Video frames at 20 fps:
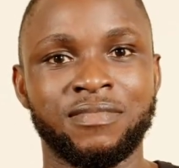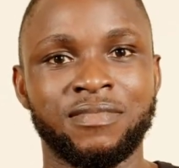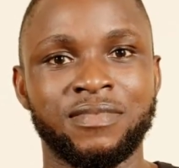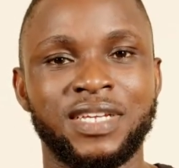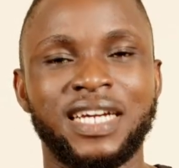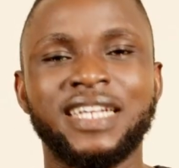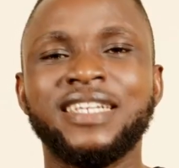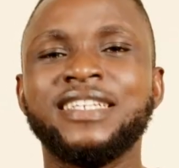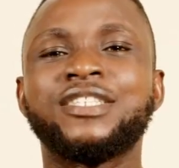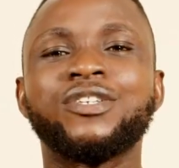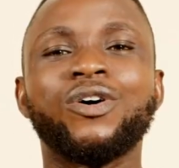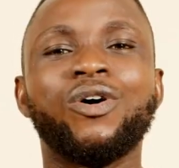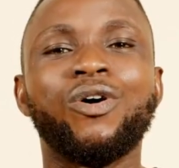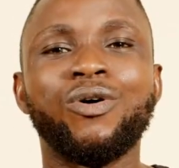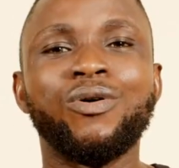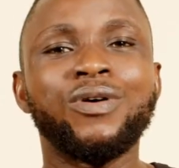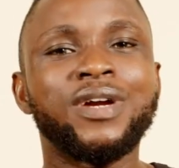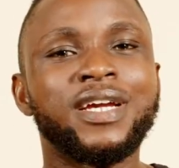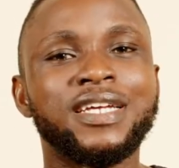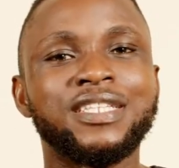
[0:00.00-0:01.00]
And it's
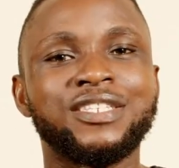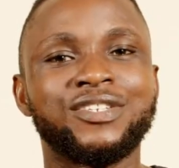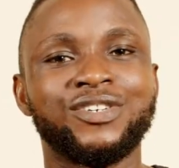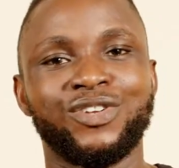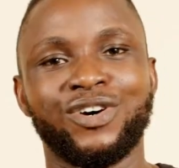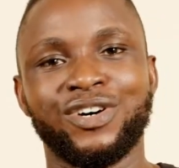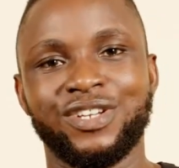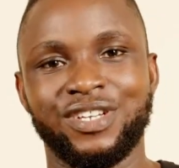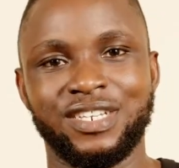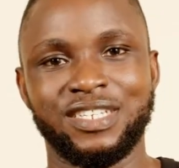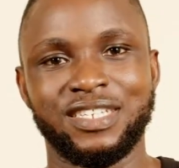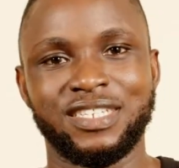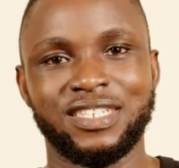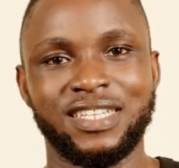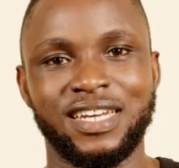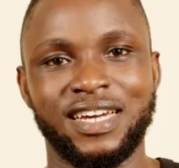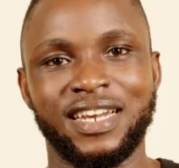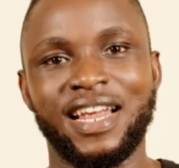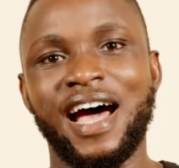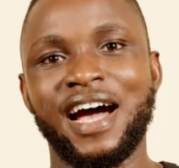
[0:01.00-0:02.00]
okay to not
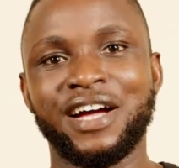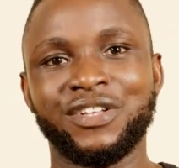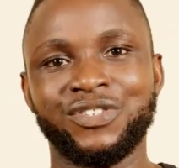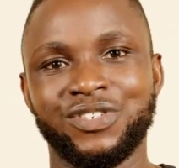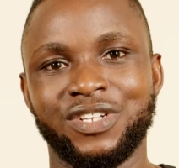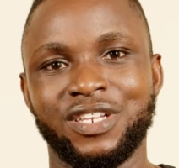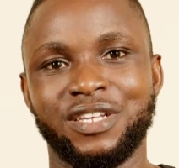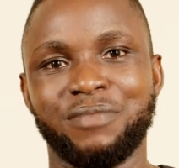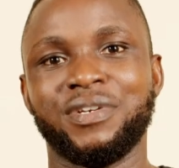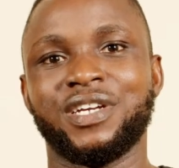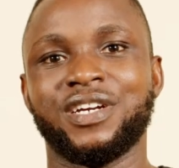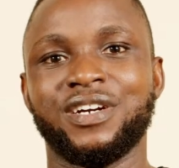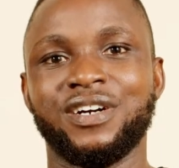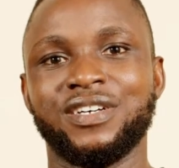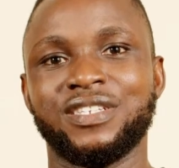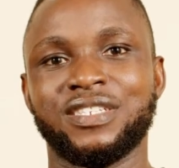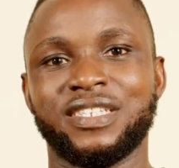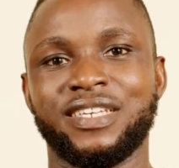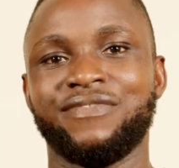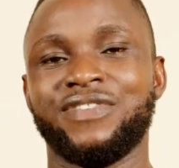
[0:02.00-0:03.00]
understand, actually,
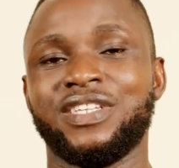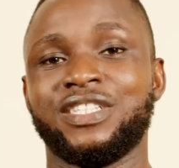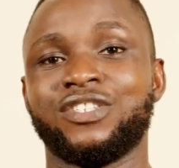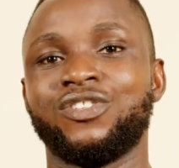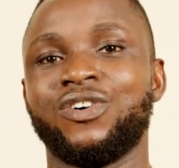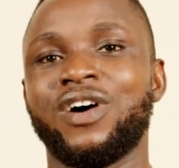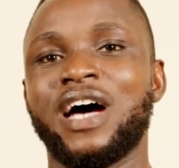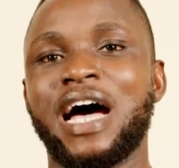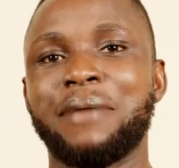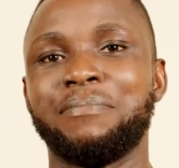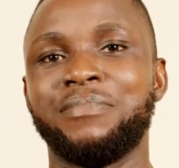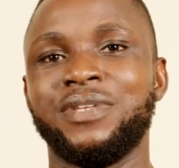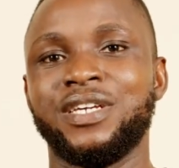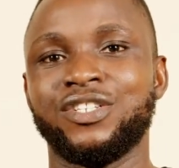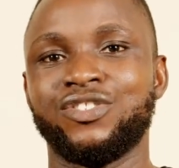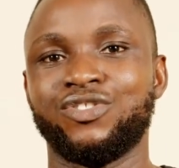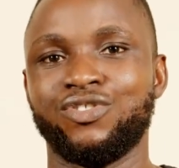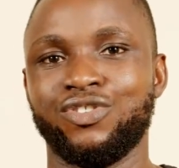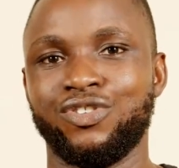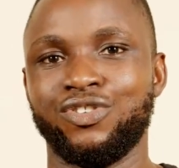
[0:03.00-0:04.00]
because if it's not happening
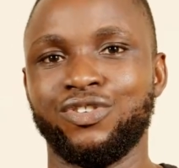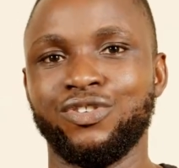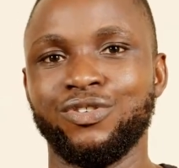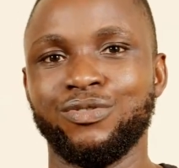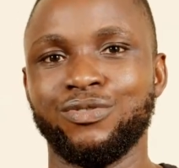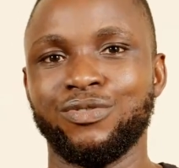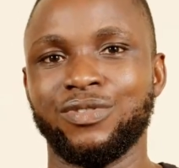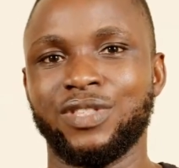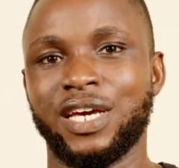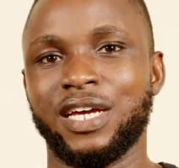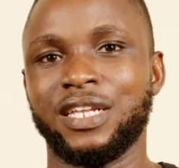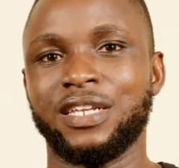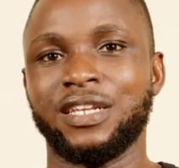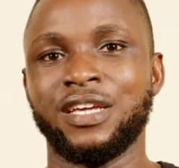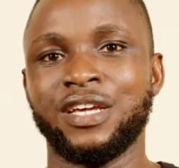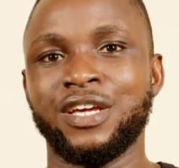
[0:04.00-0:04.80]
to you, then